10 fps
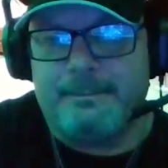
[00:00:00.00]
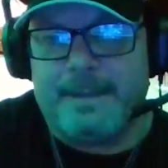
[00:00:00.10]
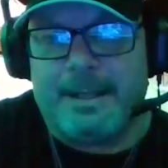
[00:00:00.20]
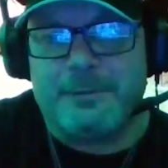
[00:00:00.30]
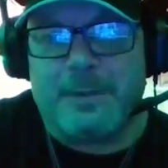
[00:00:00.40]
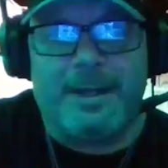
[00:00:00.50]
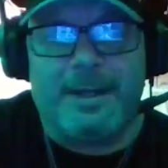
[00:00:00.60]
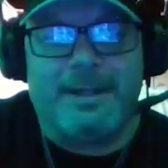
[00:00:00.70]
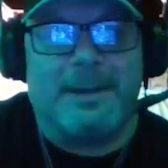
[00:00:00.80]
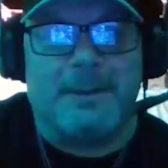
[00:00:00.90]
I try to
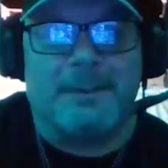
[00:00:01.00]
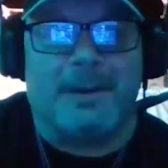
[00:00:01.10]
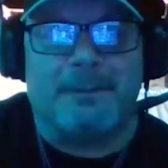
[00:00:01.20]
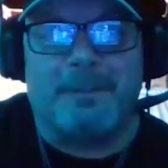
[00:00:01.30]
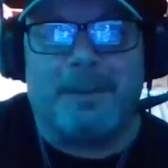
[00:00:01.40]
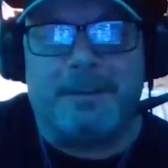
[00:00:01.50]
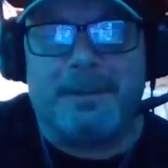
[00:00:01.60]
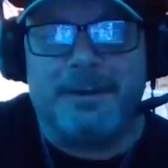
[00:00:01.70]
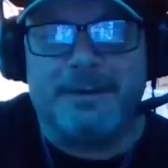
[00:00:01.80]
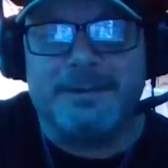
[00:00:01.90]
get along with everybody
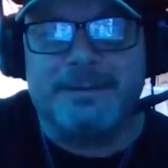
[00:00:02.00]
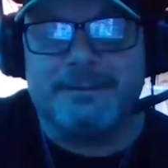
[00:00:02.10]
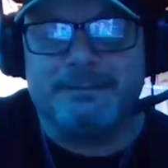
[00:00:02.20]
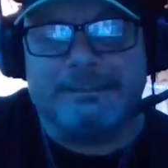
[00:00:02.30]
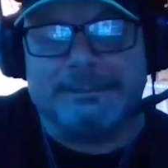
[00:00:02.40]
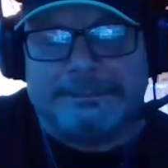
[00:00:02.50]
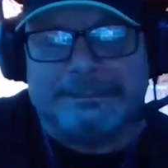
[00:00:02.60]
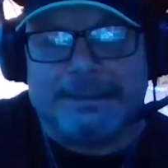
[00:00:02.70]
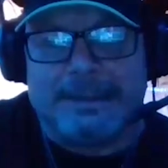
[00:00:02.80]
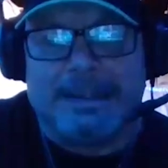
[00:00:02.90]
because
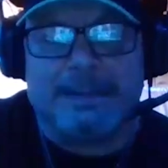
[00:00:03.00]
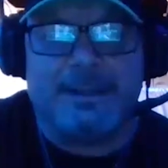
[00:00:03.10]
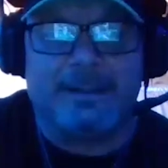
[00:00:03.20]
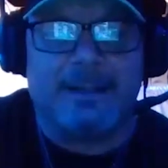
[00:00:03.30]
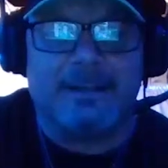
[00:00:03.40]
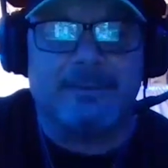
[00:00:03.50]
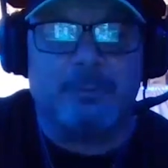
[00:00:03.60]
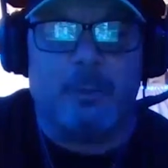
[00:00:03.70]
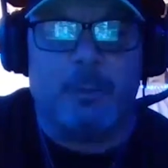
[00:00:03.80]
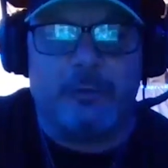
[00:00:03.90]
I think that's
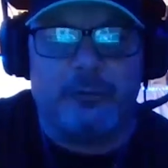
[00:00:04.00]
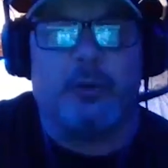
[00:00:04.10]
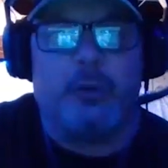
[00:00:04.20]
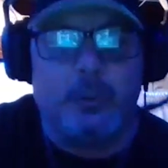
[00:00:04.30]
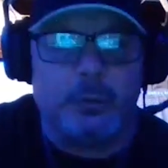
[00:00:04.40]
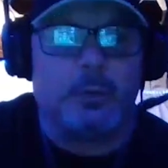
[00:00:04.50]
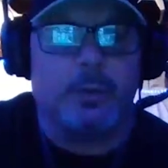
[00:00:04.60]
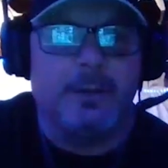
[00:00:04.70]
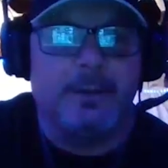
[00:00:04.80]
what we should do.